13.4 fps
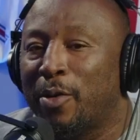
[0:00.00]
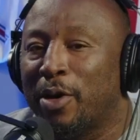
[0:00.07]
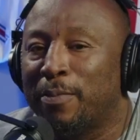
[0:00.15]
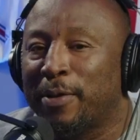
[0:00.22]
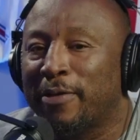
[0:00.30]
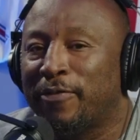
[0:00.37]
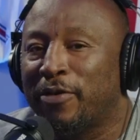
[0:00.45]
I want
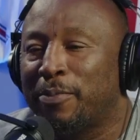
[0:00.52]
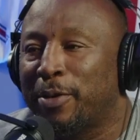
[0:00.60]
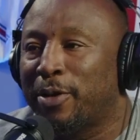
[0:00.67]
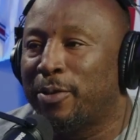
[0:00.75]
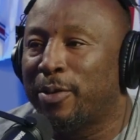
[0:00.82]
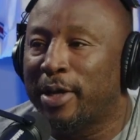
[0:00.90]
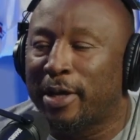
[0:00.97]
to play
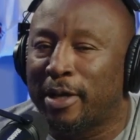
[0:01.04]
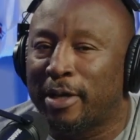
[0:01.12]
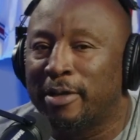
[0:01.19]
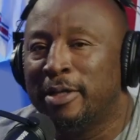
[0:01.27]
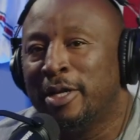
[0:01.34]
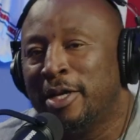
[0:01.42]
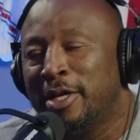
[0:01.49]
football.
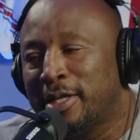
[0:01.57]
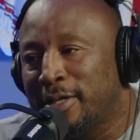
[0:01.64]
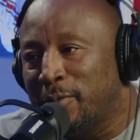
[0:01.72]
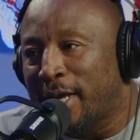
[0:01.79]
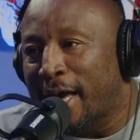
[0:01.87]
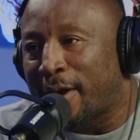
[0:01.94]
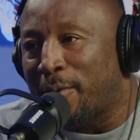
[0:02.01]
Well,
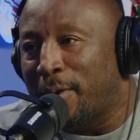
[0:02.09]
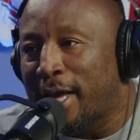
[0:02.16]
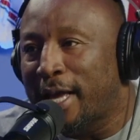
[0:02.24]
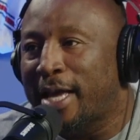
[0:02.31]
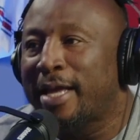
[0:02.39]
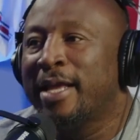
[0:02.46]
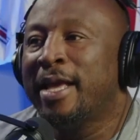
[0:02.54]
we got to
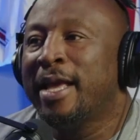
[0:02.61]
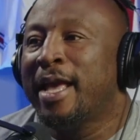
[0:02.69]
wait.